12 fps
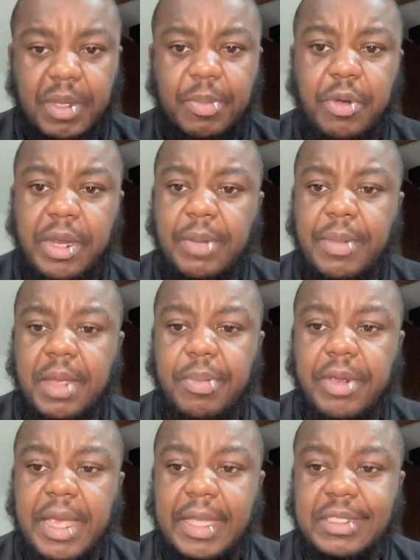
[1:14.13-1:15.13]
Marina
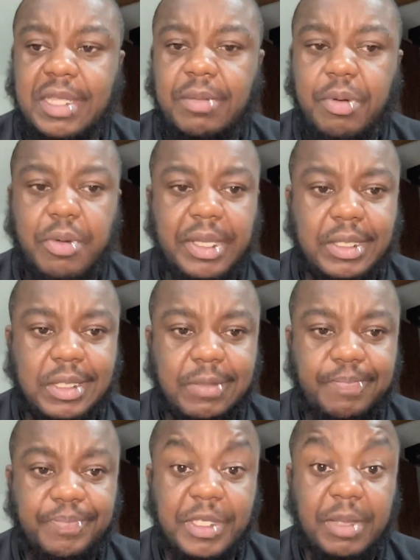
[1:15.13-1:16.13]
Mabrey had 10 points.
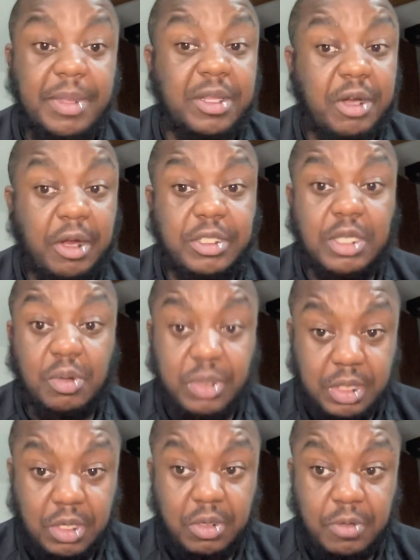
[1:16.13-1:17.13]
Kamilla
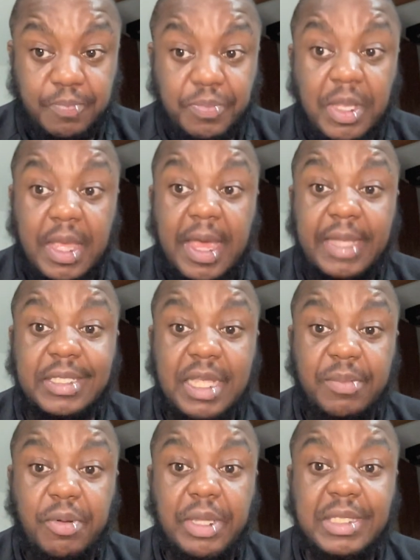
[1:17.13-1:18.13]
Cardoso had
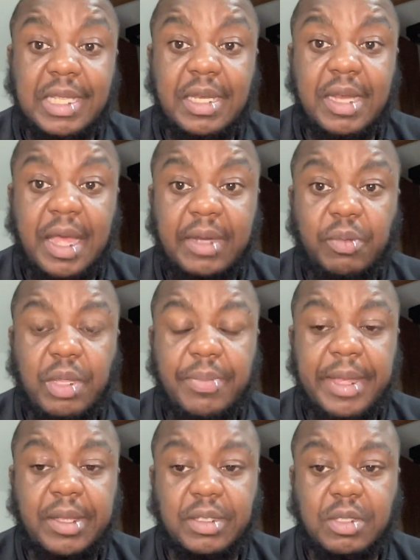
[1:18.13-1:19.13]
10 points and 9
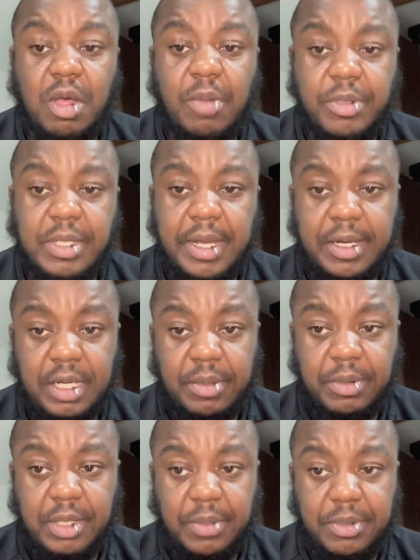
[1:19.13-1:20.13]
rebounds, almost had a
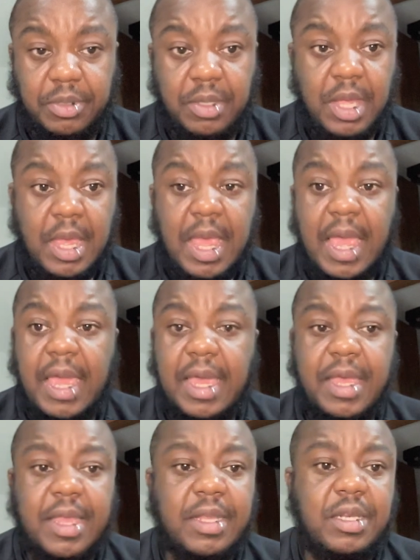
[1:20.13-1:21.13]
double double.
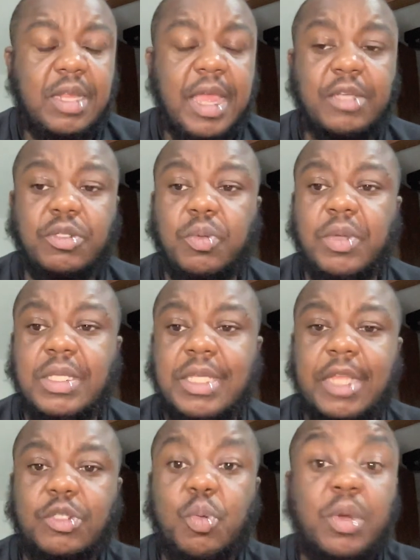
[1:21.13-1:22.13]
And Angel Reese
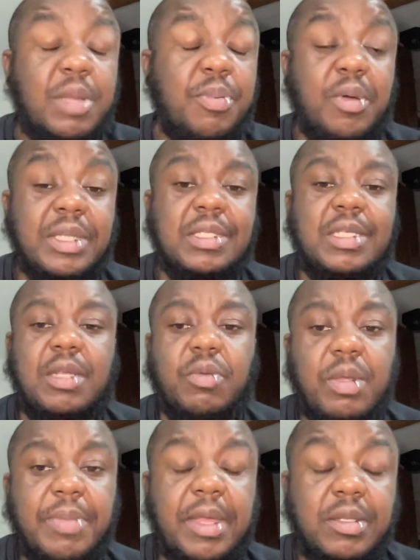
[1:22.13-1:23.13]
had 20 points, 10
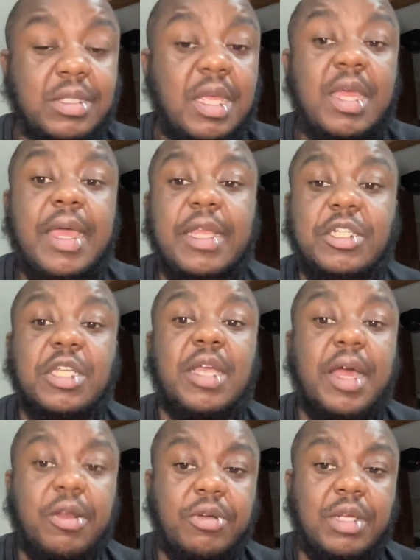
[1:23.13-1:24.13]
rebounds, and she
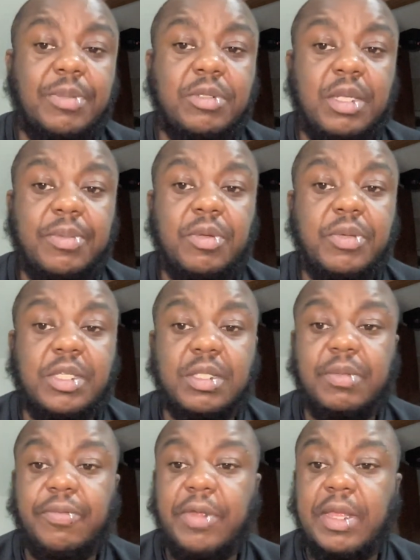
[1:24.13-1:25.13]
got her double double, which
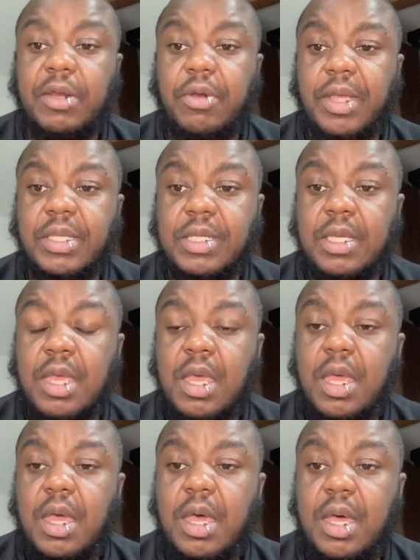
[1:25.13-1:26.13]
is freaking crazy.
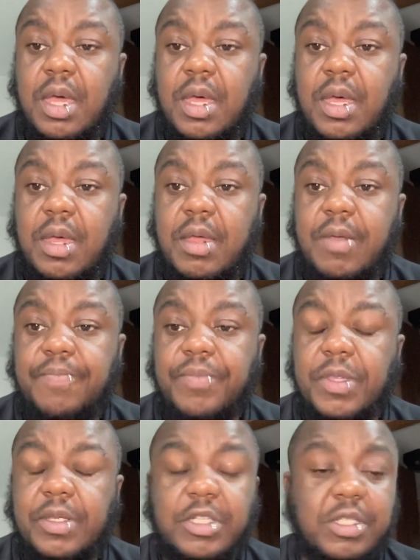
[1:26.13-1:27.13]
Uh,
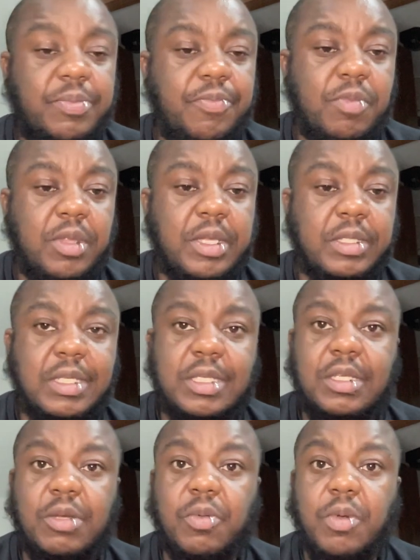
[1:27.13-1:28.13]
she's really
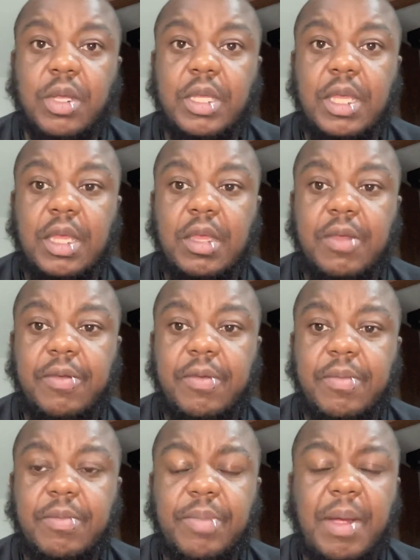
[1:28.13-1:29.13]
consistent rookie
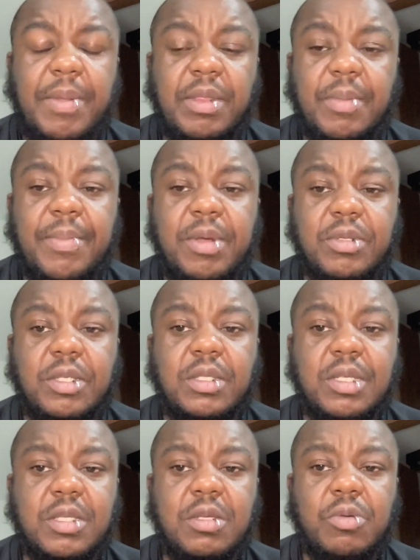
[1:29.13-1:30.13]
probably the most
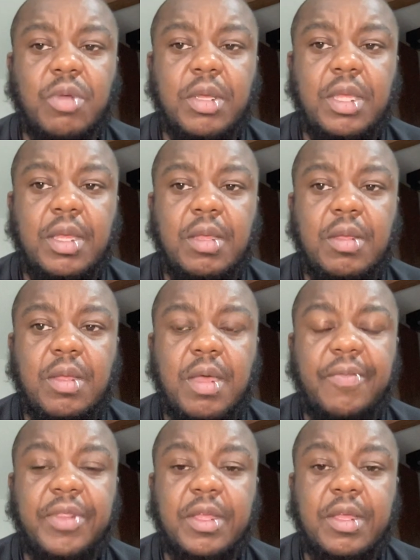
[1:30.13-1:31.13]
consistent rookie
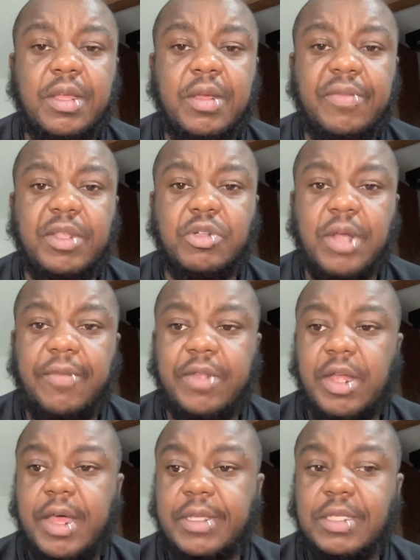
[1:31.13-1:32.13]
of the of the
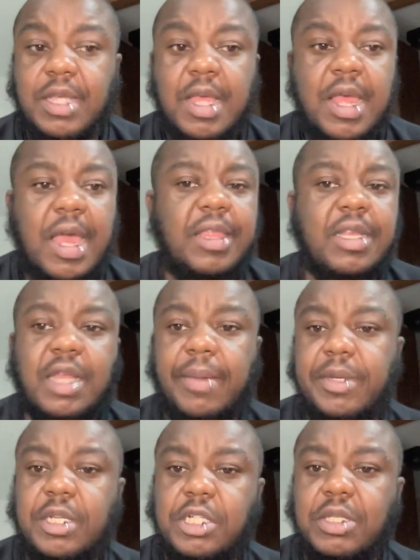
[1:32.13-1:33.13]
draft class. And then
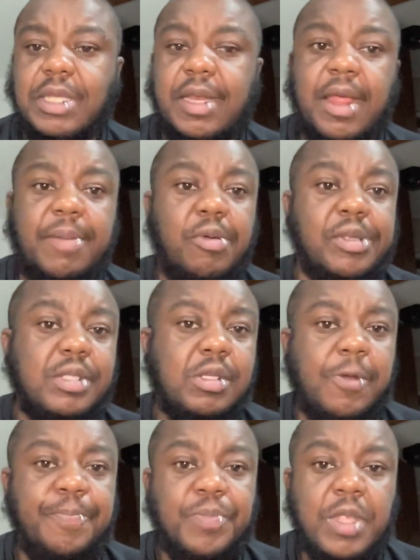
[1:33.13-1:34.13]
Diamond DeShields had nine points.
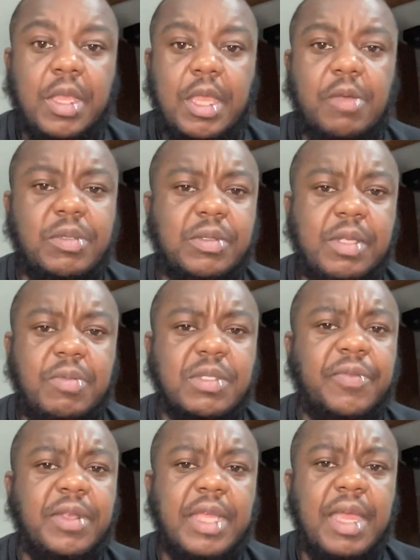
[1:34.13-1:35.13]
So it was it was
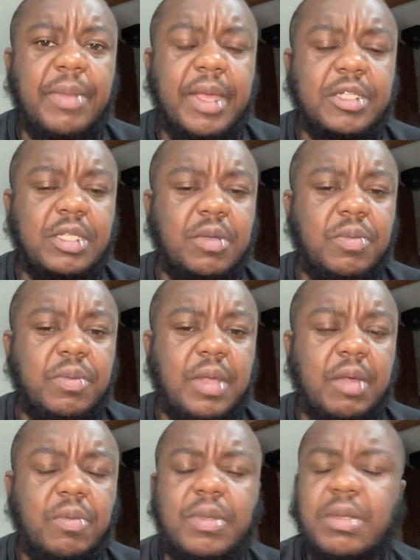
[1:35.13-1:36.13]
a fun game actually.
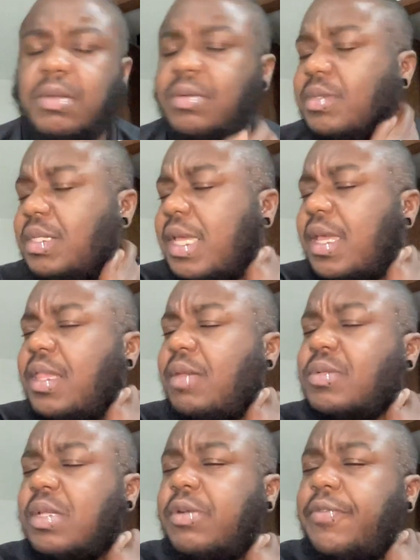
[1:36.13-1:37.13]
I would say it
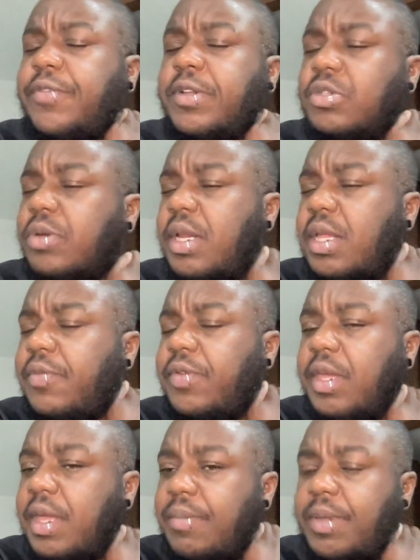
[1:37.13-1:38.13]
was a little frustrating of
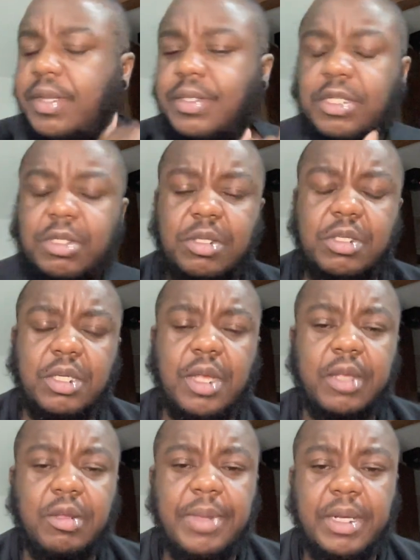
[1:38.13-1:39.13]
a game because
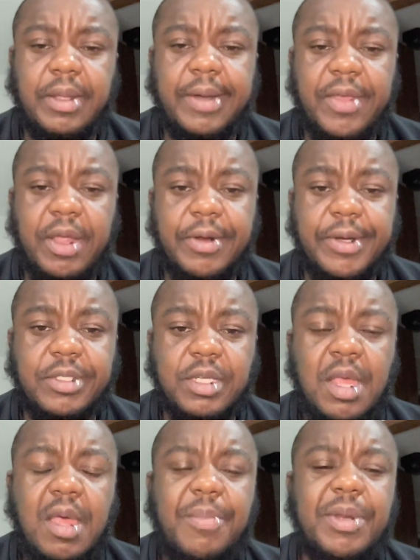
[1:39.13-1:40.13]
Chicago made a lot of errors,
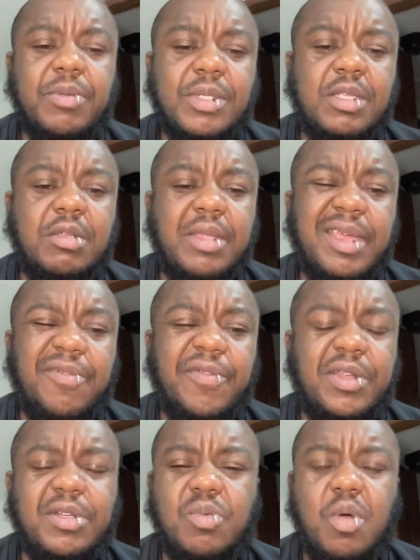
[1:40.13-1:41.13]
but it was still like
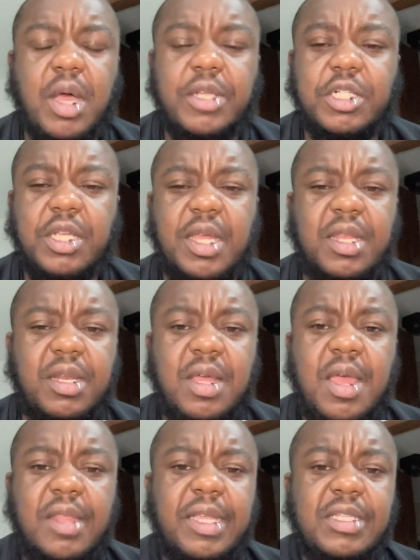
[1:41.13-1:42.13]
fun to watch, and
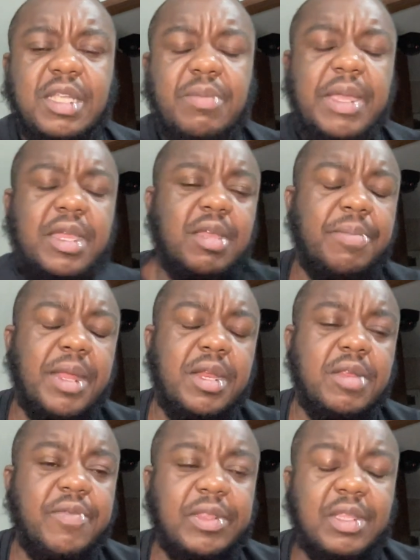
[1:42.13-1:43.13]
they did make it
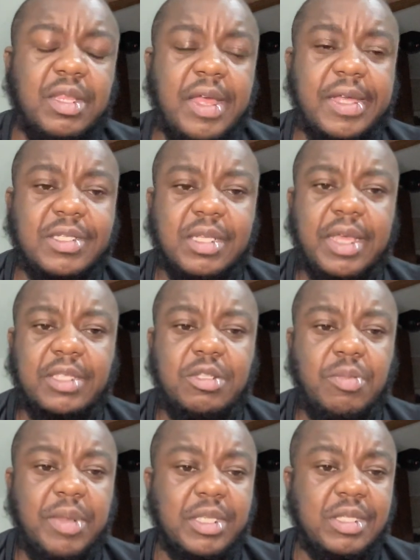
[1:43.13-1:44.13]
competitive at the last like
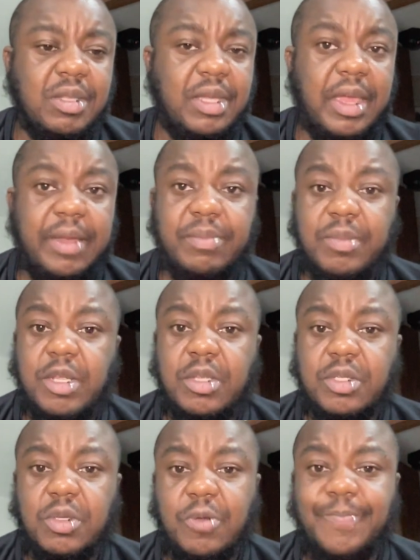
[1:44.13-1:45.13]
two minutes of the game.
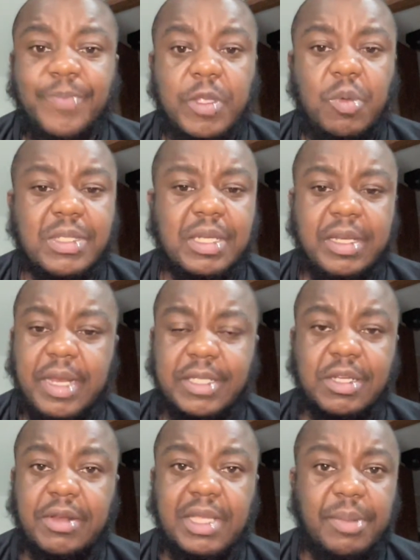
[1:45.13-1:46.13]
So it wasn't
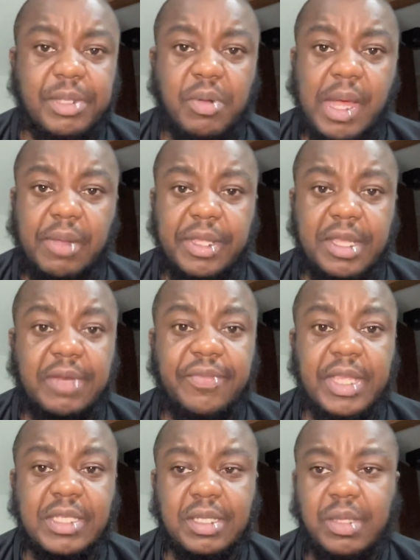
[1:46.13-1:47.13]
necessarily a blowout. They could have
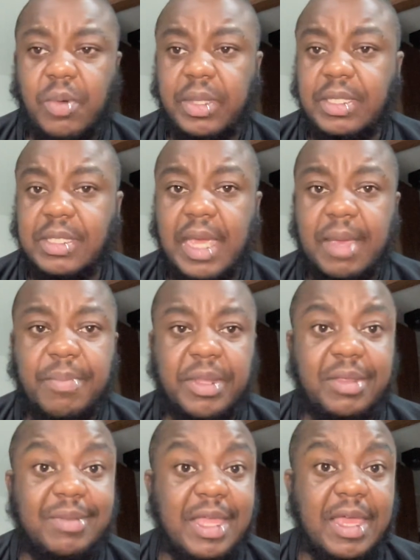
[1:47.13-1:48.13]
easily won this game,
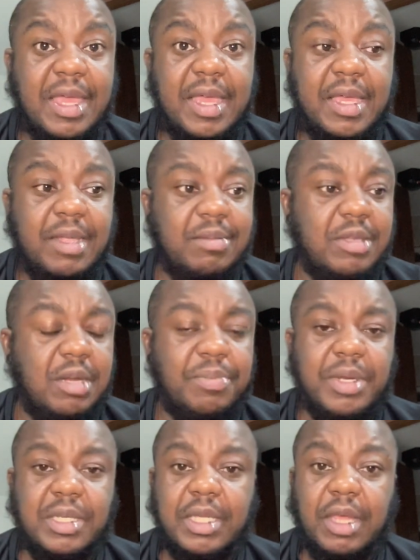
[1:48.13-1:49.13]
but they couldn't
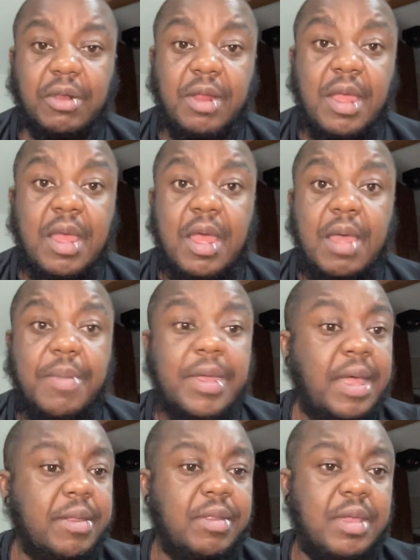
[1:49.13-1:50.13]
put it together. But
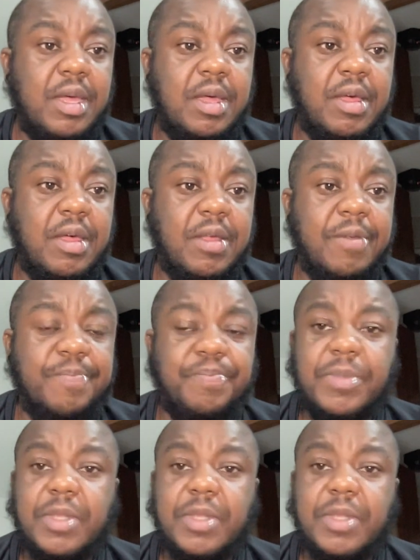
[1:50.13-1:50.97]
yeah. Uh,